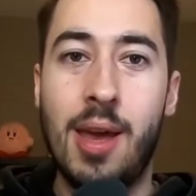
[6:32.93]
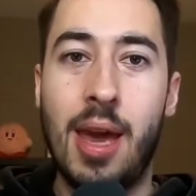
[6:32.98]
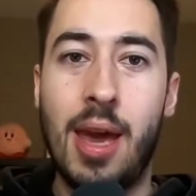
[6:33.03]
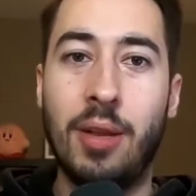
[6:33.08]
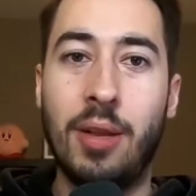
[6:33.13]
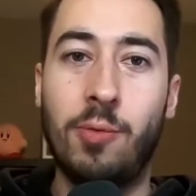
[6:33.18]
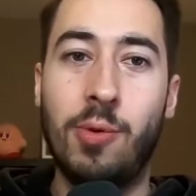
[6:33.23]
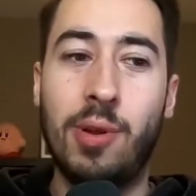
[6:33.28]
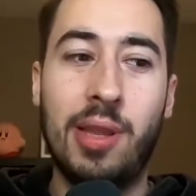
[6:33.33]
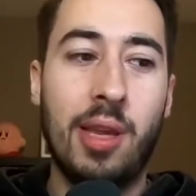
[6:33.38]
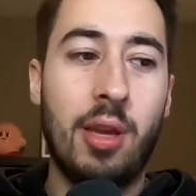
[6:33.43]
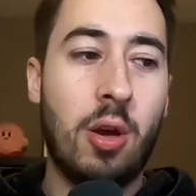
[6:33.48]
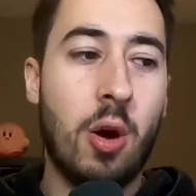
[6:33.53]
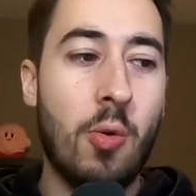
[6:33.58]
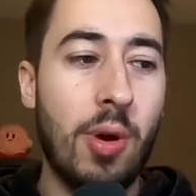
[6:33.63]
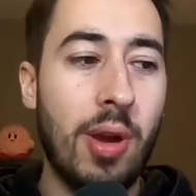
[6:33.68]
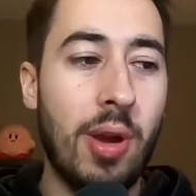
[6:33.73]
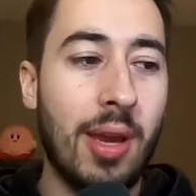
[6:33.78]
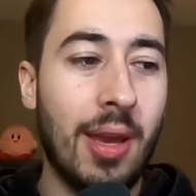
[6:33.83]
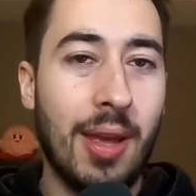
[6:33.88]
and really
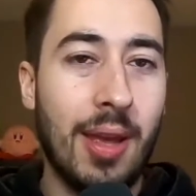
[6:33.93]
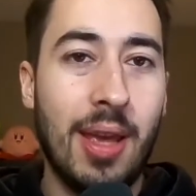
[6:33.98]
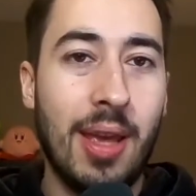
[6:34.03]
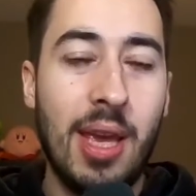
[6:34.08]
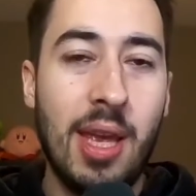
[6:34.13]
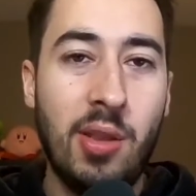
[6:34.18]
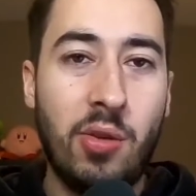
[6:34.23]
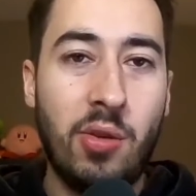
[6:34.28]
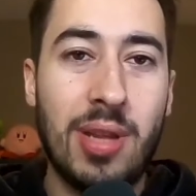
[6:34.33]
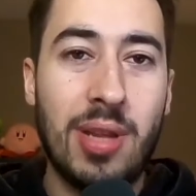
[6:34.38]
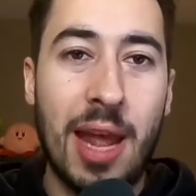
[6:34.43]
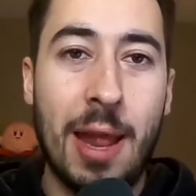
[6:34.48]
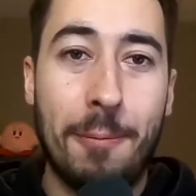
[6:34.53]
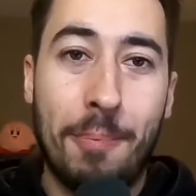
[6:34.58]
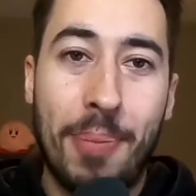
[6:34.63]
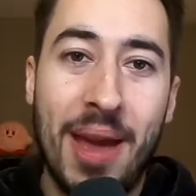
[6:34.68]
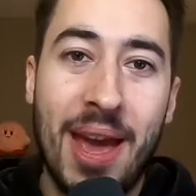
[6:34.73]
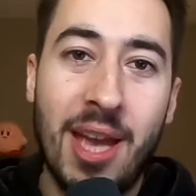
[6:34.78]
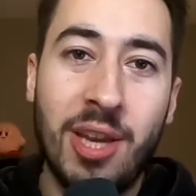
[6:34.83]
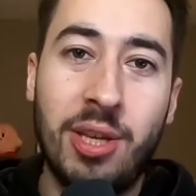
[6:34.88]
going into
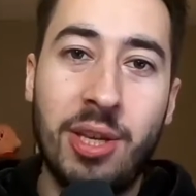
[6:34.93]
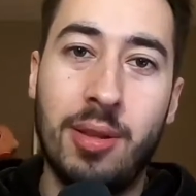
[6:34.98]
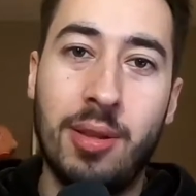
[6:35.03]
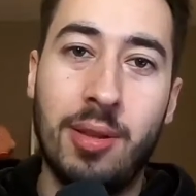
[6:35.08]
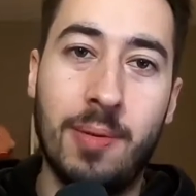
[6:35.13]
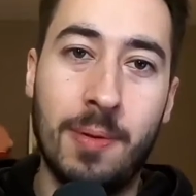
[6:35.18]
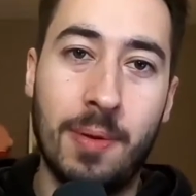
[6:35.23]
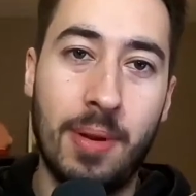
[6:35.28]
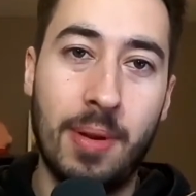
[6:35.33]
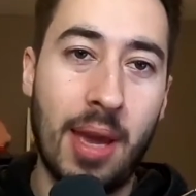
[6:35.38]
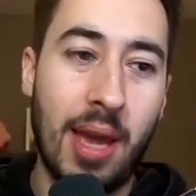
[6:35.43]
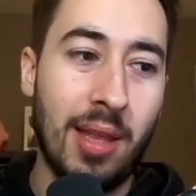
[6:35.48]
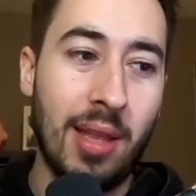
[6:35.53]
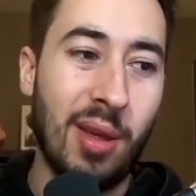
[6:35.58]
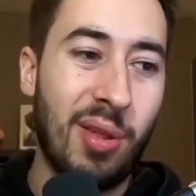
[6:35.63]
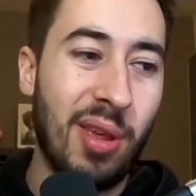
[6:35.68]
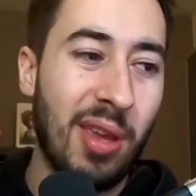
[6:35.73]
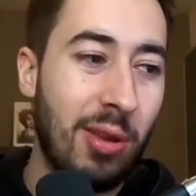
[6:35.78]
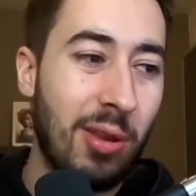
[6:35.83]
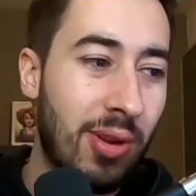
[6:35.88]
that passion, and
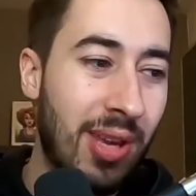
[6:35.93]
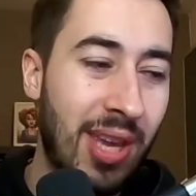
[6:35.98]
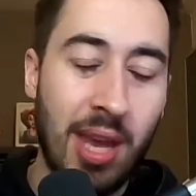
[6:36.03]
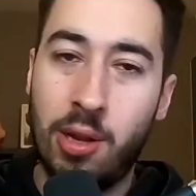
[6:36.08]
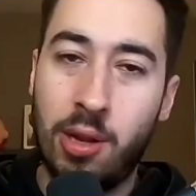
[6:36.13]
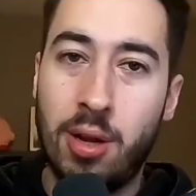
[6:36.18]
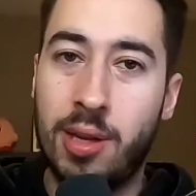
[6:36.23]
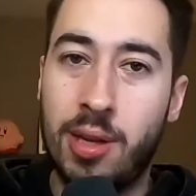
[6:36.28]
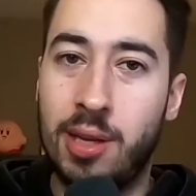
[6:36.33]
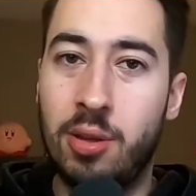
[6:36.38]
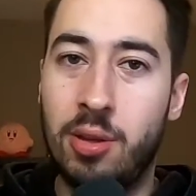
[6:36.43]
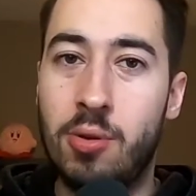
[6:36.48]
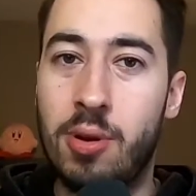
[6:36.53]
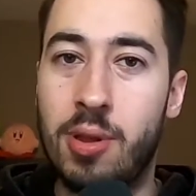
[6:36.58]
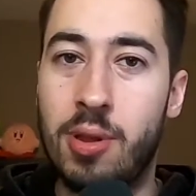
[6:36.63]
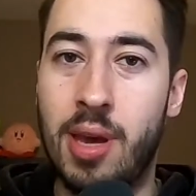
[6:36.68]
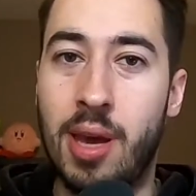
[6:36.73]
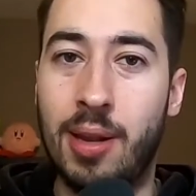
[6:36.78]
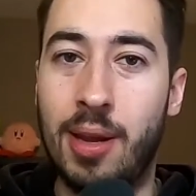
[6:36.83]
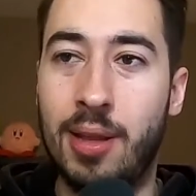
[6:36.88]
I think you cannot
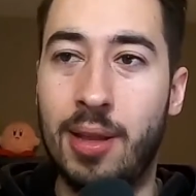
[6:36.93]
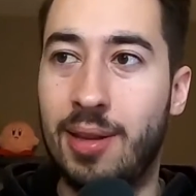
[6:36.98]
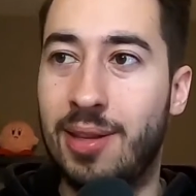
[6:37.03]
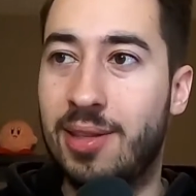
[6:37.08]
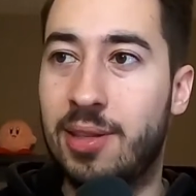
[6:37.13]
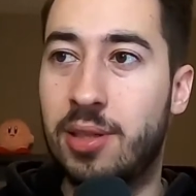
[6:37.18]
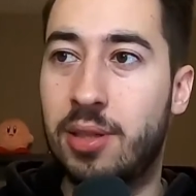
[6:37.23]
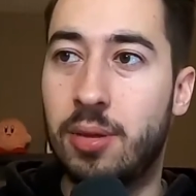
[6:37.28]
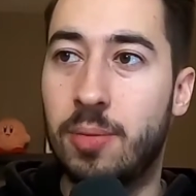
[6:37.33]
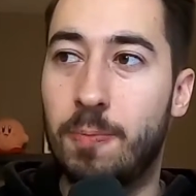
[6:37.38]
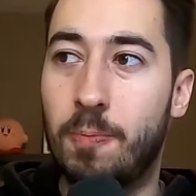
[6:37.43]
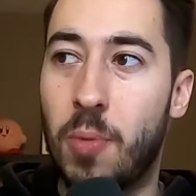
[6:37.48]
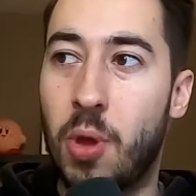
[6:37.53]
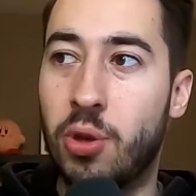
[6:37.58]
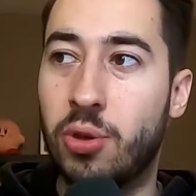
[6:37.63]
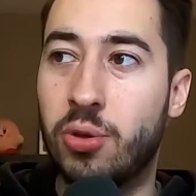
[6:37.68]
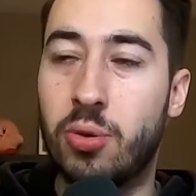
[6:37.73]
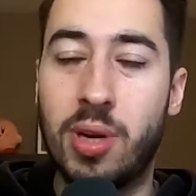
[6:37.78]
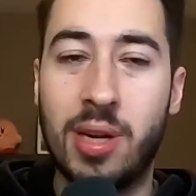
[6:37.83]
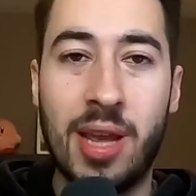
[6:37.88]
ignore that. And it's
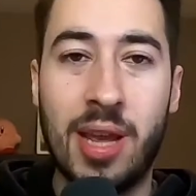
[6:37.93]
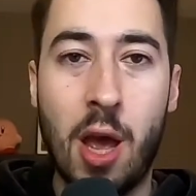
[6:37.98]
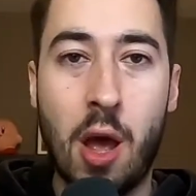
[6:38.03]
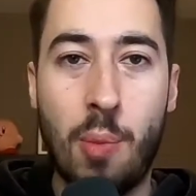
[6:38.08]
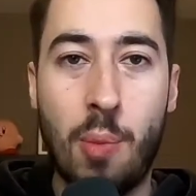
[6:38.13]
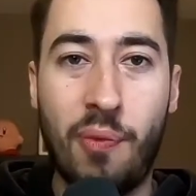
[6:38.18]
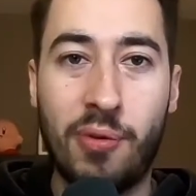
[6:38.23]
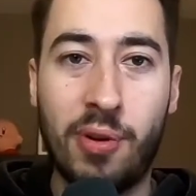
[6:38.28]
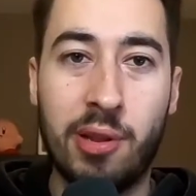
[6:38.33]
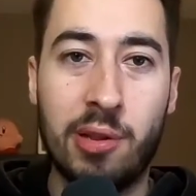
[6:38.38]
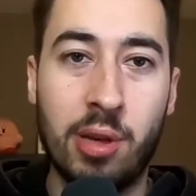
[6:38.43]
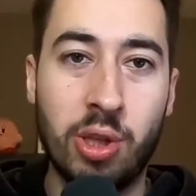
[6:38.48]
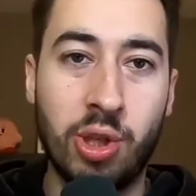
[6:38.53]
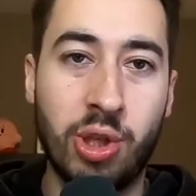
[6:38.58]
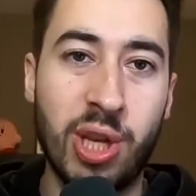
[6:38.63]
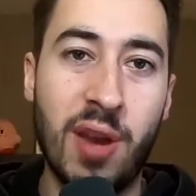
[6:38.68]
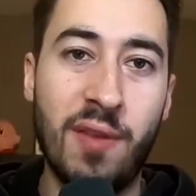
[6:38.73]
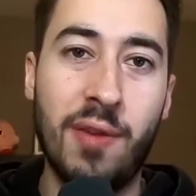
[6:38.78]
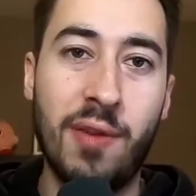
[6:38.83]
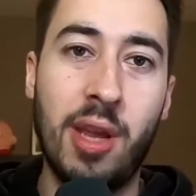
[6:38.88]
also going to help for the
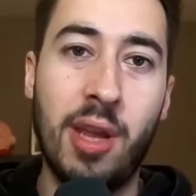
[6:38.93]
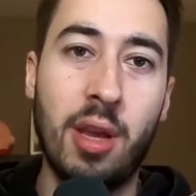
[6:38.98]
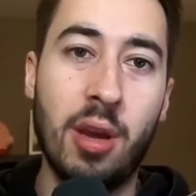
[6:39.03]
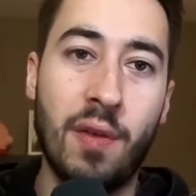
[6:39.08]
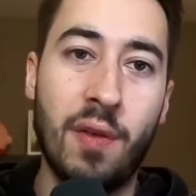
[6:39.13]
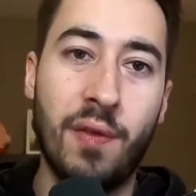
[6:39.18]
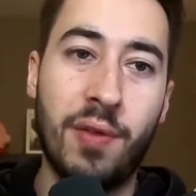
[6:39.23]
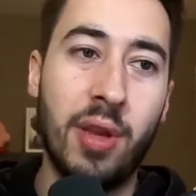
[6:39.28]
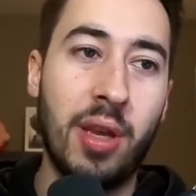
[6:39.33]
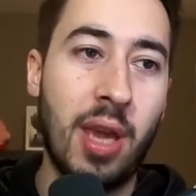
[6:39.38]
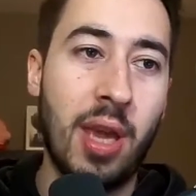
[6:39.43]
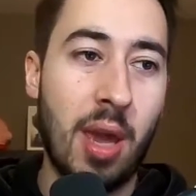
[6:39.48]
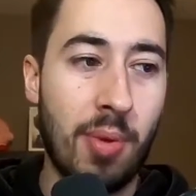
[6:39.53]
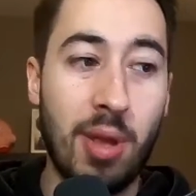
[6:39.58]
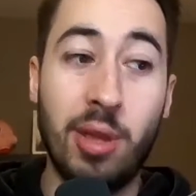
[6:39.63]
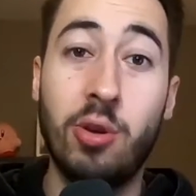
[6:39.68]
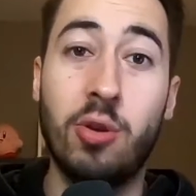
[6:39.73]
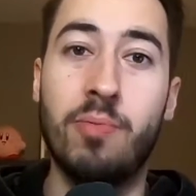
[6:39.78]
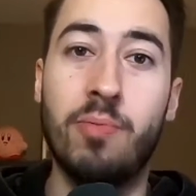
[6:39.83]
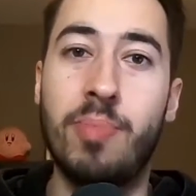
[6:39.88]
longevity of the game
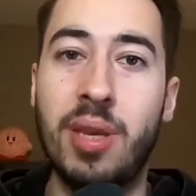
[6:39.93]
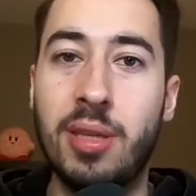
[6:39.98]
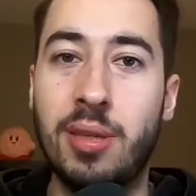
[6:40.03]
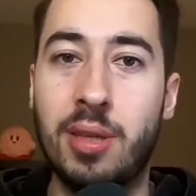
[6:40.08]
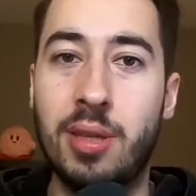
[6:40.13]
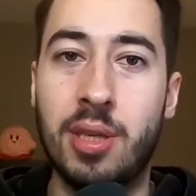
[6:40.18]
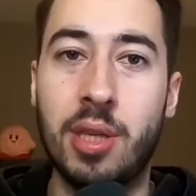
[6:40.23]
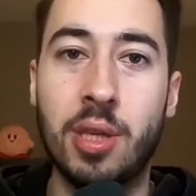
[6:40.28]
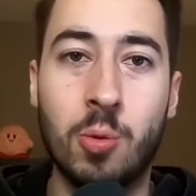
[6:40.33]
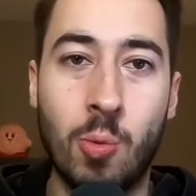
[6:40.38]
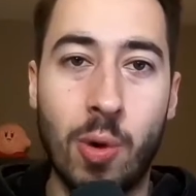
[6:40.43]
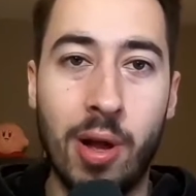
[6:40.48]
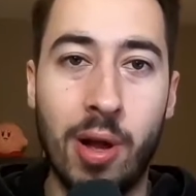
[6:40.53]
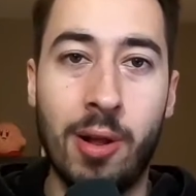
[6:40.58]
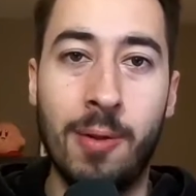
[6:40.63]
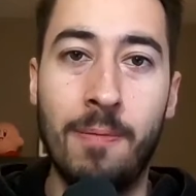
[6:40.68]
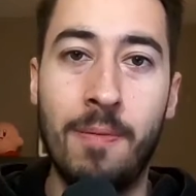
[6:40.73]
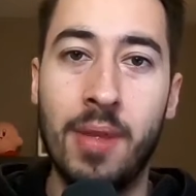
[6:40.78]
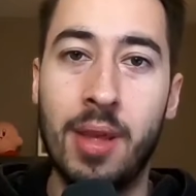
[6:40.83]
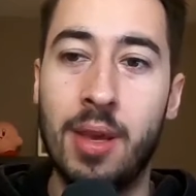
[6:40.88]
and your business as
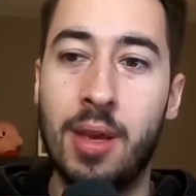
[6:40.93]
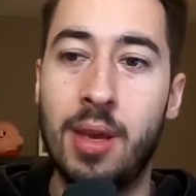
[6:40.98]
well.